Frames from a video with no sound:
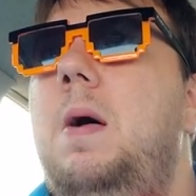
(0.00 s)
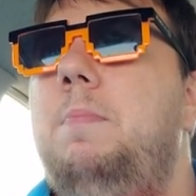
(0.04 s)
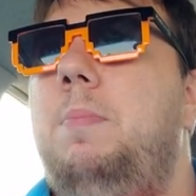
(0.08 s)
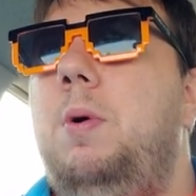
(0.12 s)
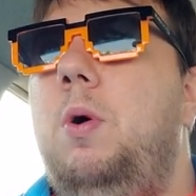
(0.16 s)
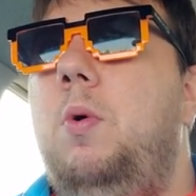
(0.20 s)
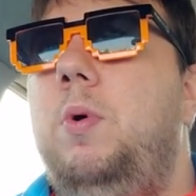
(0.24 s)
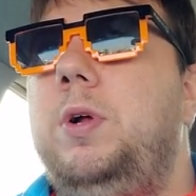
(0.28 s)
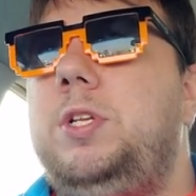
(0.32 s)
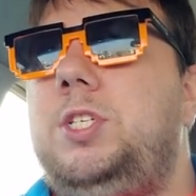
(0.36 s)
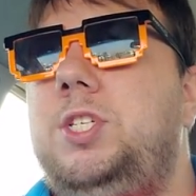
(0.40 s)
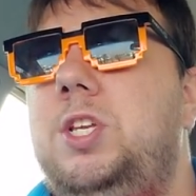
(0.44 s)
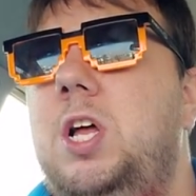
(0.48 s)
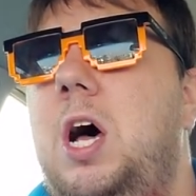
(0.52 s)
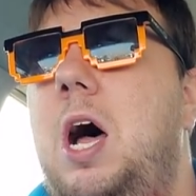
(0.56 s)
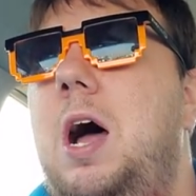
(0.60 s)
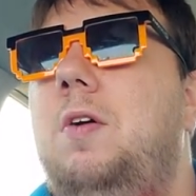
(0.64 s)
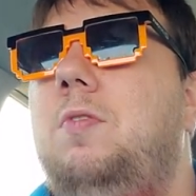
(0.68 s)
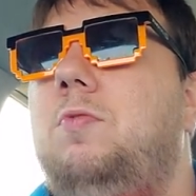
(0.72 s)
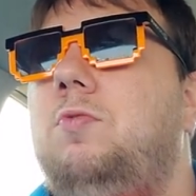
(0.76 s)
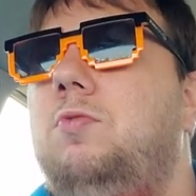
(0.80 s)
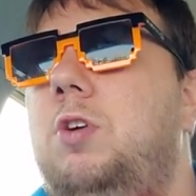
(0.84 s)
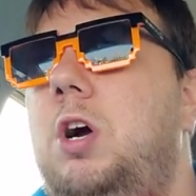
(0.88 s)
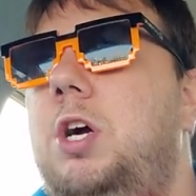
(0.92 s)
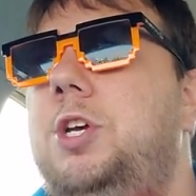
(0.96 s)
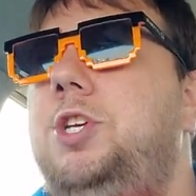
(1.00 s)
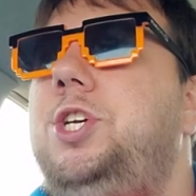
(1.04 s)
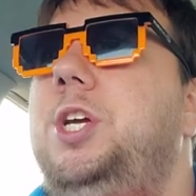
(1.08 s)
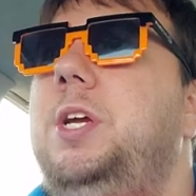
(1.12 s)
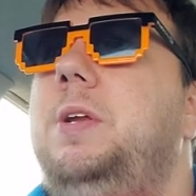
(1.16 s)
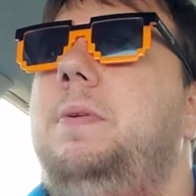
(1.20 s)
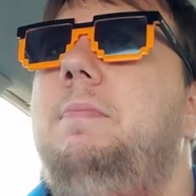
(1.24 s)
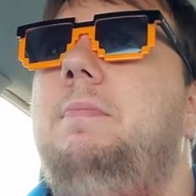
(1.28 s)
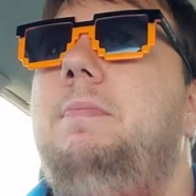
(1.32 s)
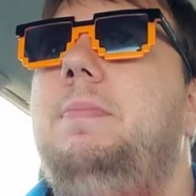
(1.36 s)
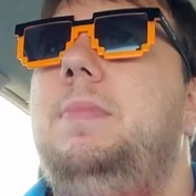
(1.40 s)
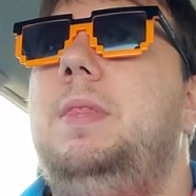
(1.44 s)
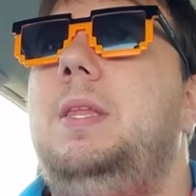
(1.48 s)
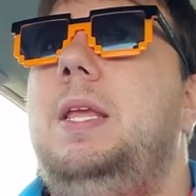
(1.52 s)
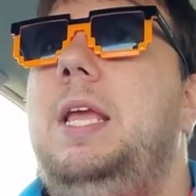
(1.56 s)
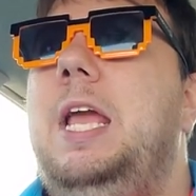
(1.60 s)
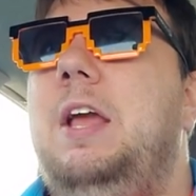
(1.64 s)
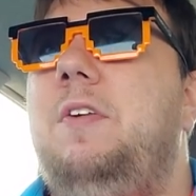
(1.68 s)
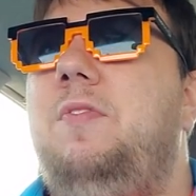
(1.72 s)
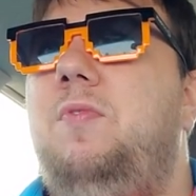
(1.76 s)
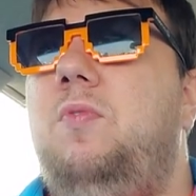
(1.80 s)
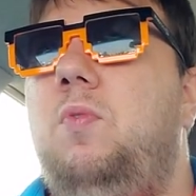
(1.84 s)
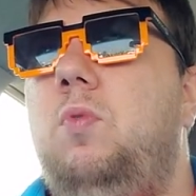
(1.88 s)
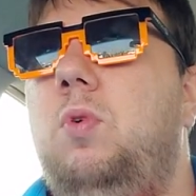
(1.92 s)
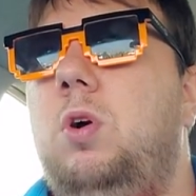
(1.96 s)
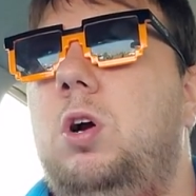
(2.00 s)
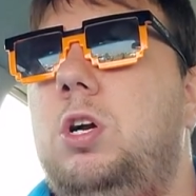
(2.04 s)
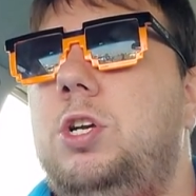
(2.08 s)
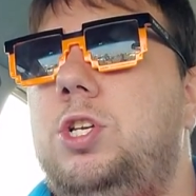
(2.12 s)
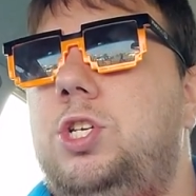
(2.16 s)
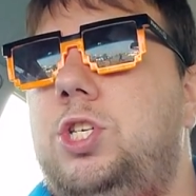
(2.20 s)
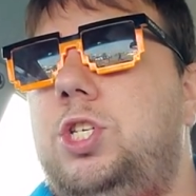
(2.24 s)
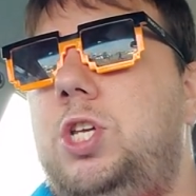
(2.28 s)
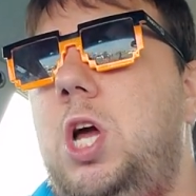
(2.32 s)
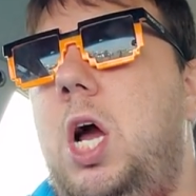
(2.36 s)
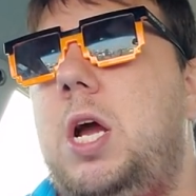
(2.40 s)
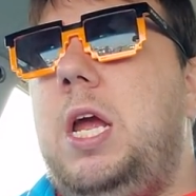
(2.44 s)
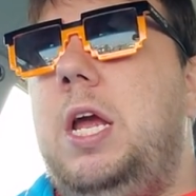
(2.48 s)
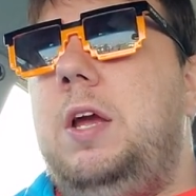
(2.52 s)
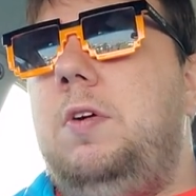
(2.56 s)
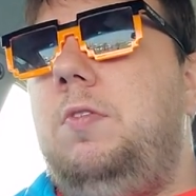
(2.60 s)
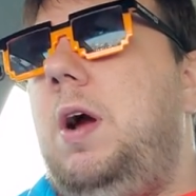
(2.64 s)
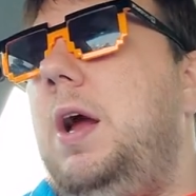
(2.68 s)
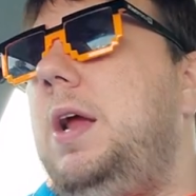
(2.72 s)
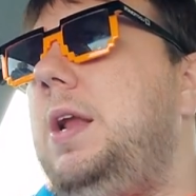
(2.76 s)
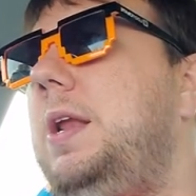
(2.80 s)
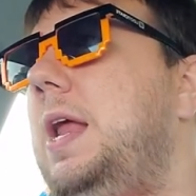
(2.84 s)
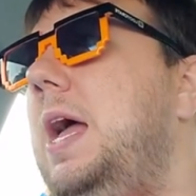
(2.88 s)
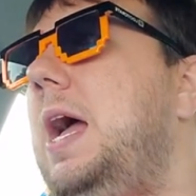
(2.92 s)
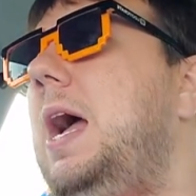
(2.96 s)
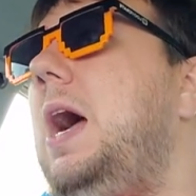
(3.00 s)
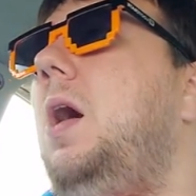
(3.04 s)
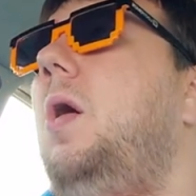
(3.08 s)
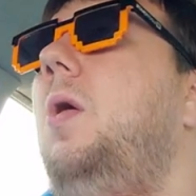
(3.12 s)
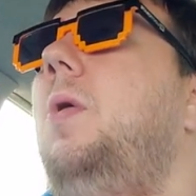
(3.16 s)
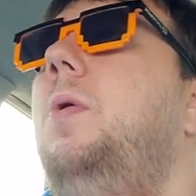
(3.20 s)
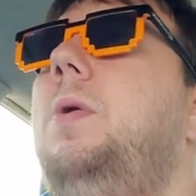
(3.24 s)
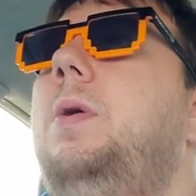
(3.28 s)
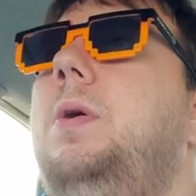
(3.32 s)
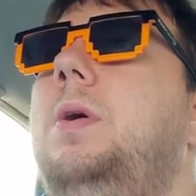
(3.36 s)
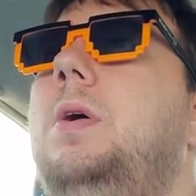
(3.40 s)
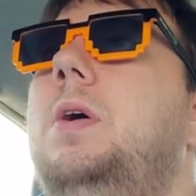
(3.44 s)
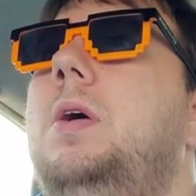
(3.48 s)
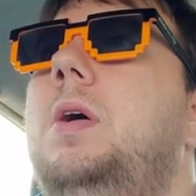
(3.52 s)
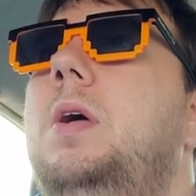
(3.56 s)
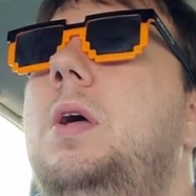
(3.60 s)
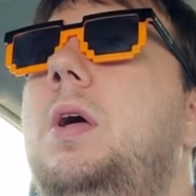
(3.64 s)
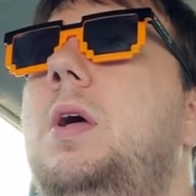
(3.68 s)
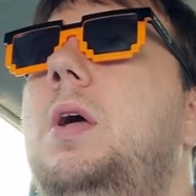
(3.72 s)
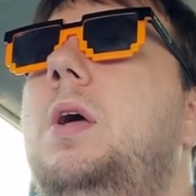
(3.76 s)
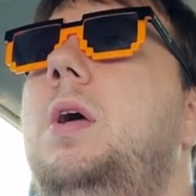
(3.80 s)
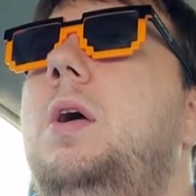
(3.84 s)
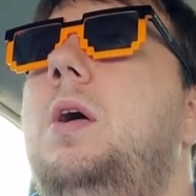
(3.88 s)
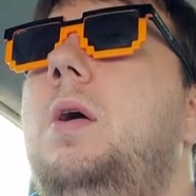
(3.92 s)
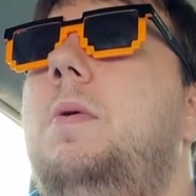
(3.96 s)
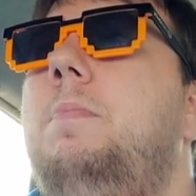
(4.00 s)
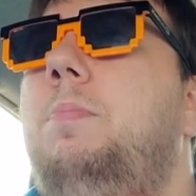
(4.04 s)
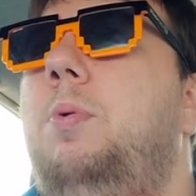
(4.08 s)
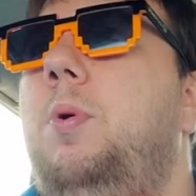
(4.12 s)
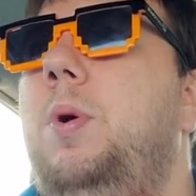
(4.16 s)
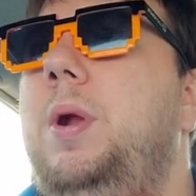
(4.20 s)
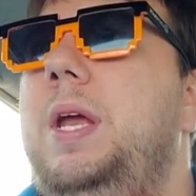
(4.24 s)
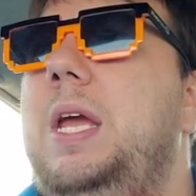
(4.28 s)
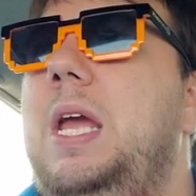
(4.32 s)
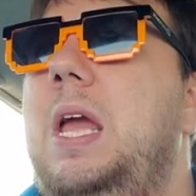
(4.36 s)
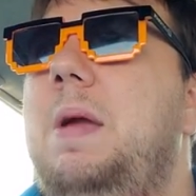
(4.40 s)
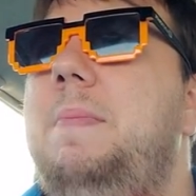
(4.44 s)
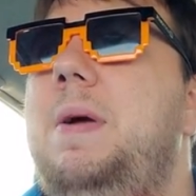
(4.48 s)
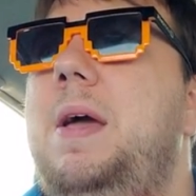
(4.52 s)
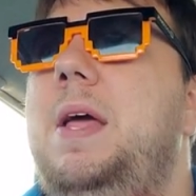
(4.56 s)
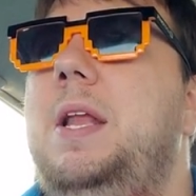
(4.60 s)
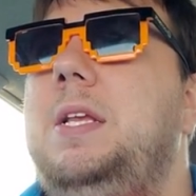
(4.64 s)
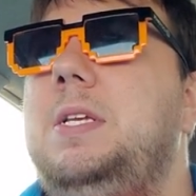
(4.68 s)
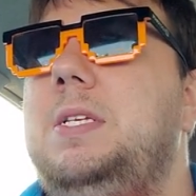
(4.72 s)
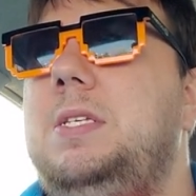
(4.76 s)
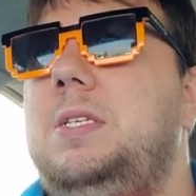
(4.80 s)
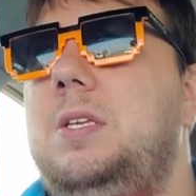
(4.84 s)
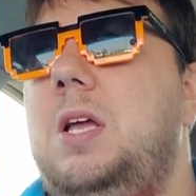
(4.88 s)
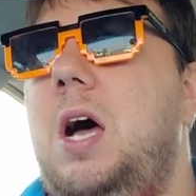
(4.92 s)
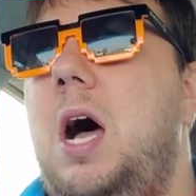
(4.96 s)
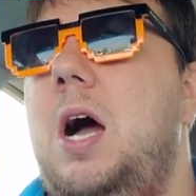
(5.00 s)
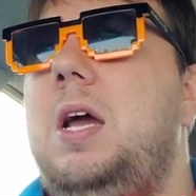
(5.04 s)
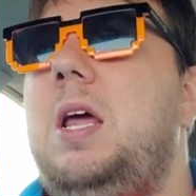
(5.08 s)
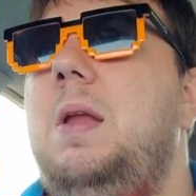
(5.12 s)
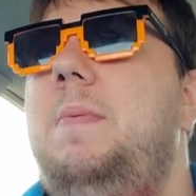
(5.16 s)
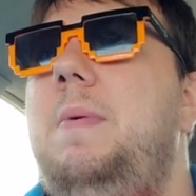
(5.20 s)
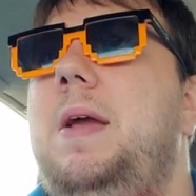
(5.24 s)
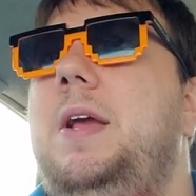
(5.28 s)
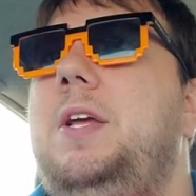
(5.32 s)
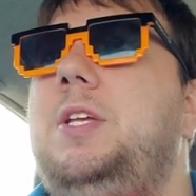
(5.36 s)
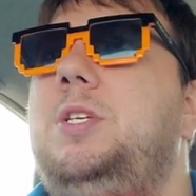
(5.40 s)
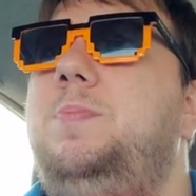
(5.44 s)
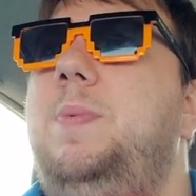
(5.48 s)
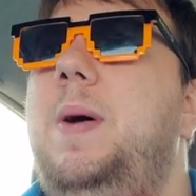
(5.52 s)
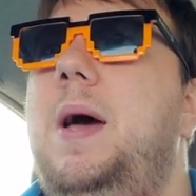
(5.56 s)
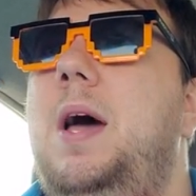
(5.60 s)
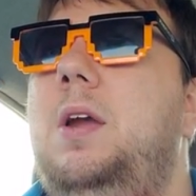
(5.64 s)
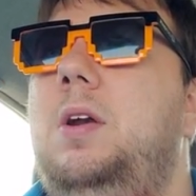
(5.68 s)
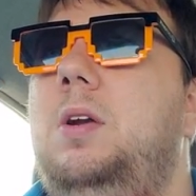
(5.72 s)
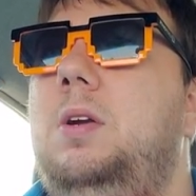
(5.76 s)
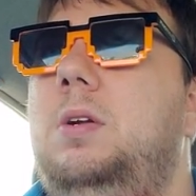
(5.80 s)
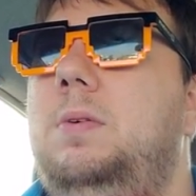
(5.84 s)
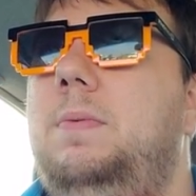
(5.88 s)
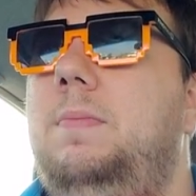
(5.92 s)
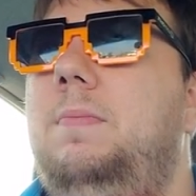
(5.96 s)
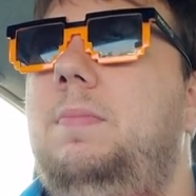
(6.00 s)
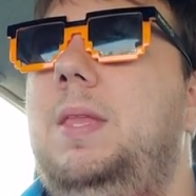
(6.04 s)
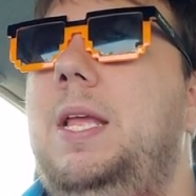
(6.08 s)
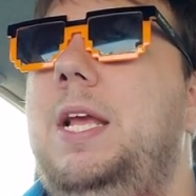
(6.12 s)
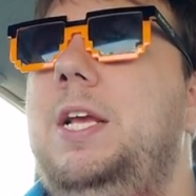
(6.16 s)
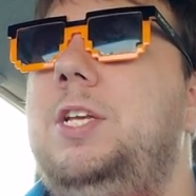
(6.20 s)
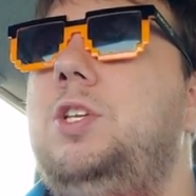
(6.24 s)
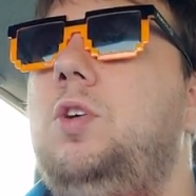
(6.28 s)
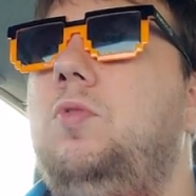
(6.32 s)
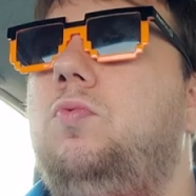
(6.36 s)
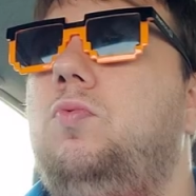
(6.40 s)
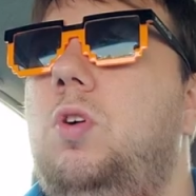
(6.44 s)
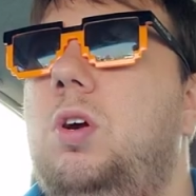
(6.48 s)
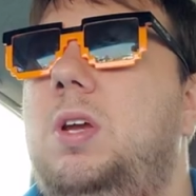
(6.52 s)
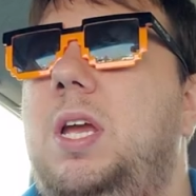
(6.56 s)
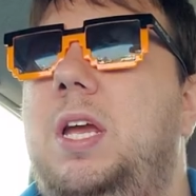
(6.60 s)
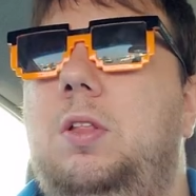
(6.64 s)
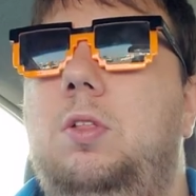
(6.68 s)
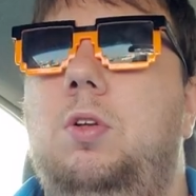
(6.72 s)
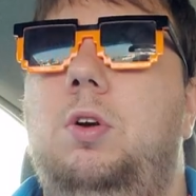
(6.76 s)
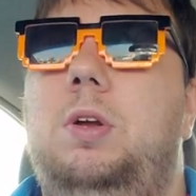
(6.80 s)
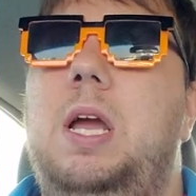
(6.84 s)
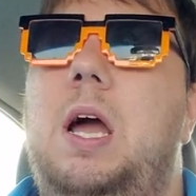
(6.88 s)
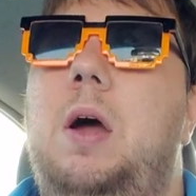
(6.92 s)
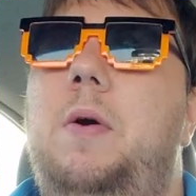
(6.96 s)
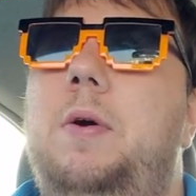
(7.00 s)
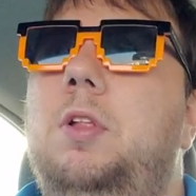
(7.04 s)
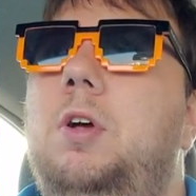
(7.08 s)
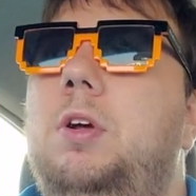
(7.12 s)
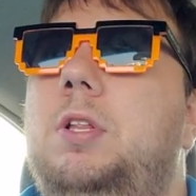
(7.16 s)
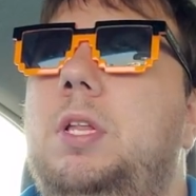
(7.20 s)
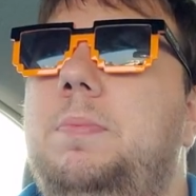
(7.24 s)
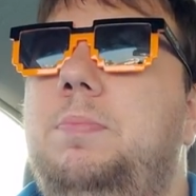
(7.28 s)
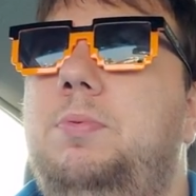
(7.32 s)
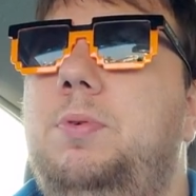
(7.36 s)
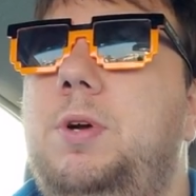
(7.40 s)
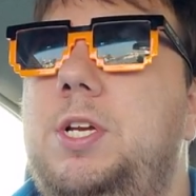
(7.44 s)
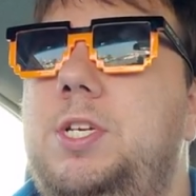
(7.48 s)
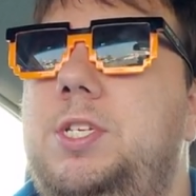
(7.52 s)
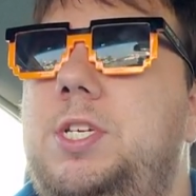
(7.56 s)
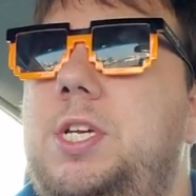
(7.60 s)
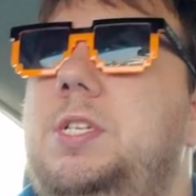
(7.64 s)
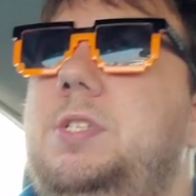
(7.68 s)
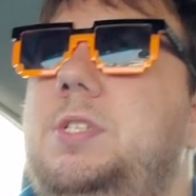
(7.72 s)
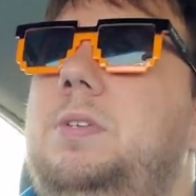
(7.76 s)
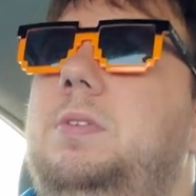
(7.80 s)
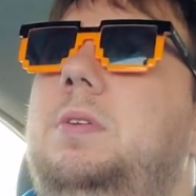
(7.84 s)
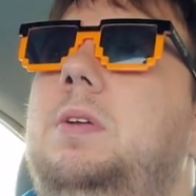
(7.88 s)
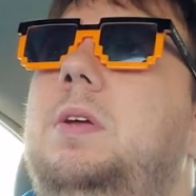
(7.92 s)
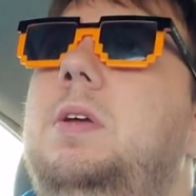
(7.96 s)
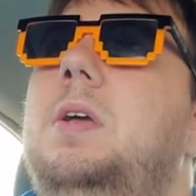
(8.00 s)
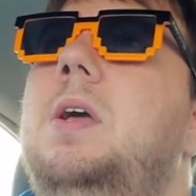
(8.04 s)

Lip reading: But let's not rush it. If we're sucking right now, putting him in is not going to make us better. He's a rookie. Look how he looks in preseason.